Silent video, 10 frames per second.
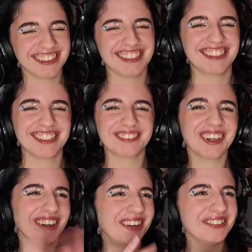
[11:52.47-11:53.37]
This is
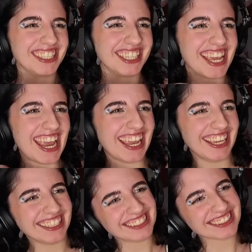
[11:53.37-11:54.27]
where it
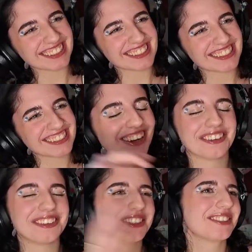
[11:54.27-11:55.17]
begins.
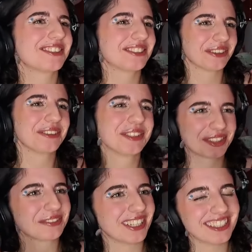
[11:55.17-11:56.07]
Oh, it's so
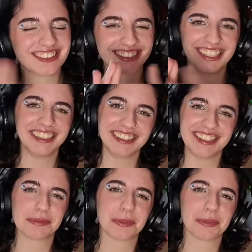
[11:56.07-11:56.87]
sweet seeing these